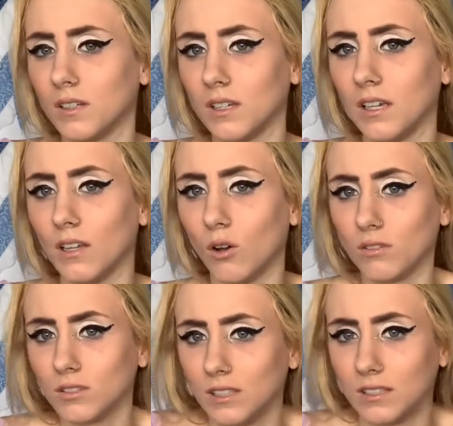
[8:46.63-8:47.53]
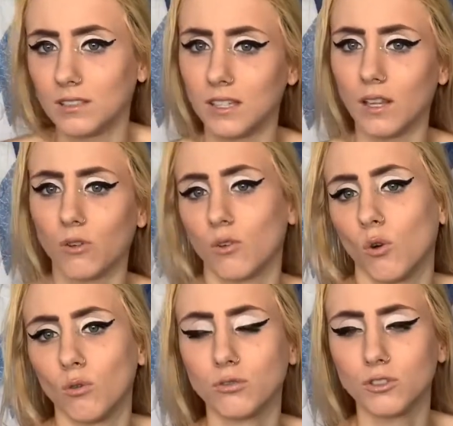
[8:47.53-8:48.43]
it all stays together and
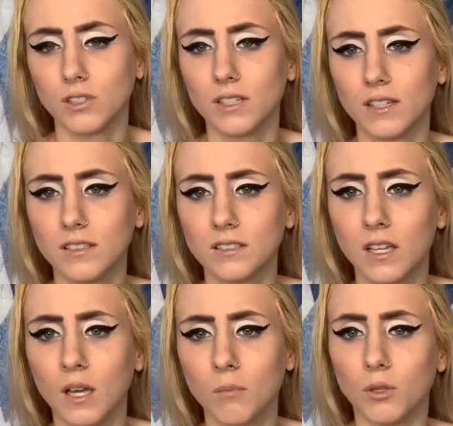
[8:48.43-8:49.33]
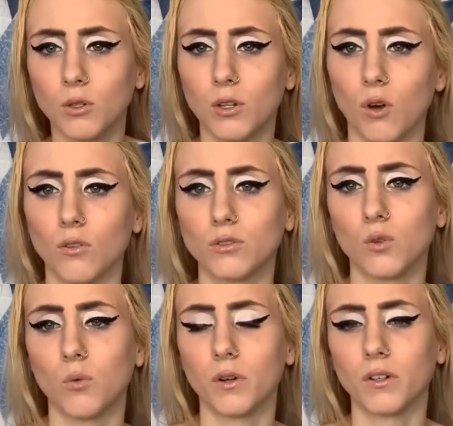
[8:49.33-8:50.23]
holds really nice. But you can also
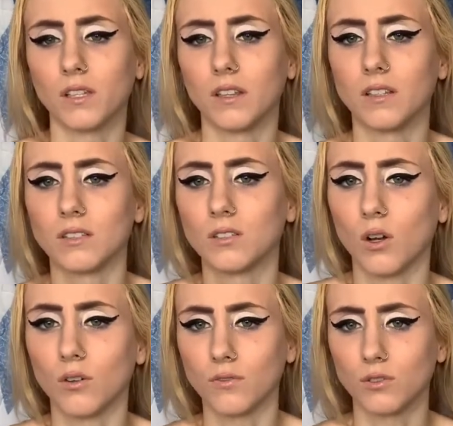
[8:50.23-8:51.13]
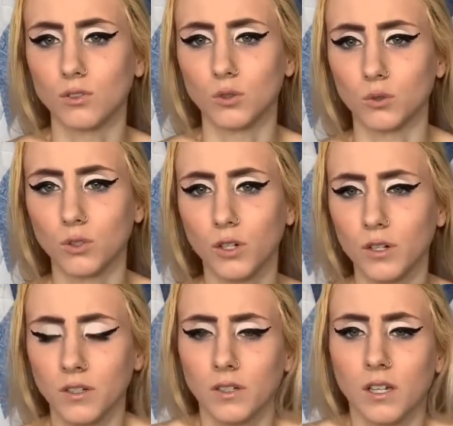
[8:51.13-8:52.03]
wear it like this off the shoulder
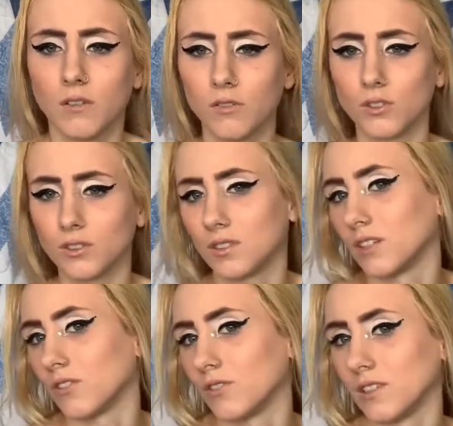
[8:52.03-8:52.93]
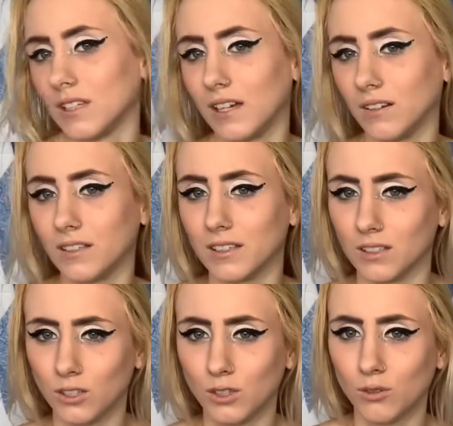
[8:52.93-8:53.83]
for just like a really elegant,
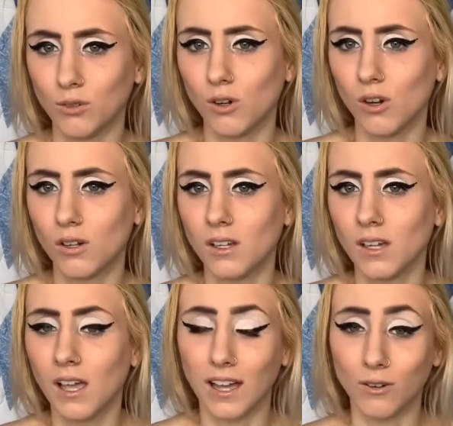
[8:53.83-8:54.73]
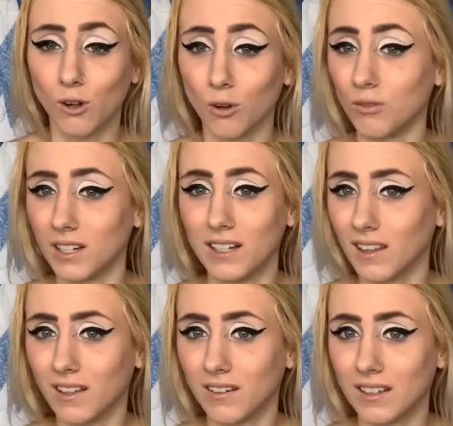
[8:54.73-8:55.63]
cute look. I don't own
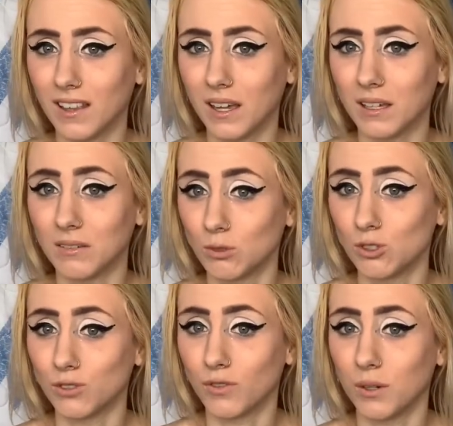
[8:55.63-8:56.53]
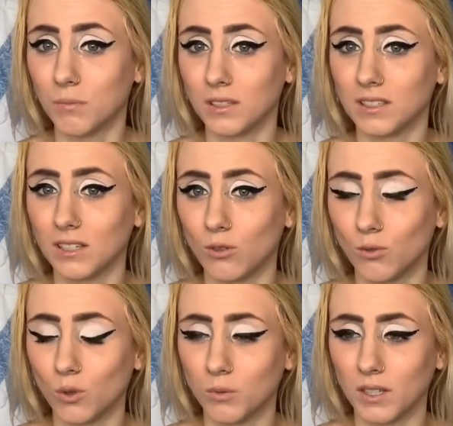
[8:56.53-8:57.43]
anything like that, which is fun because I don't
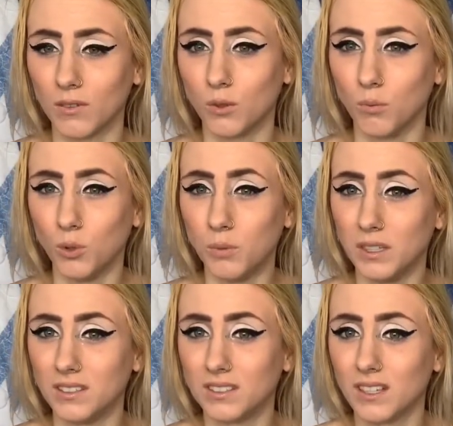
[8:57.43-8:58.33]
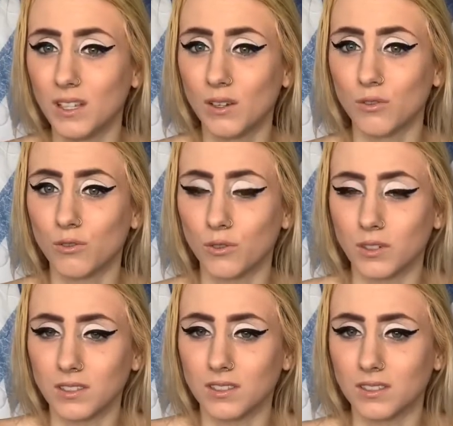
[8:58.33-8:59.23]
normally have the boobies for
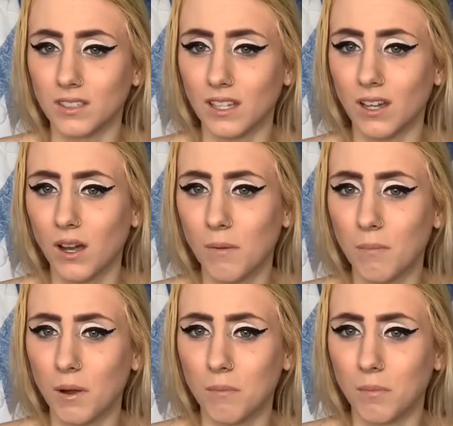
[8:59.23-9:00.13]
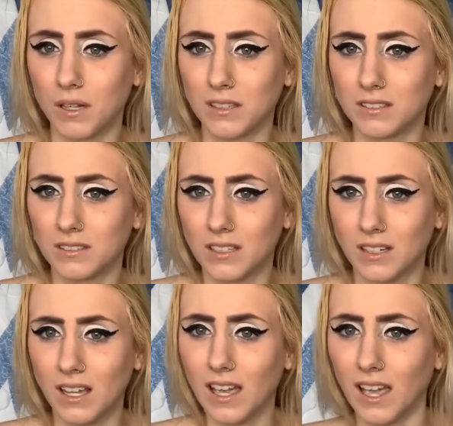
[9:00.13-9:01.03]
it to stay up. But
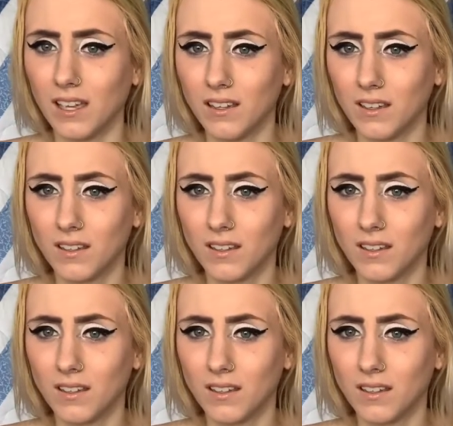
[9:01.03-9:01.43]
today,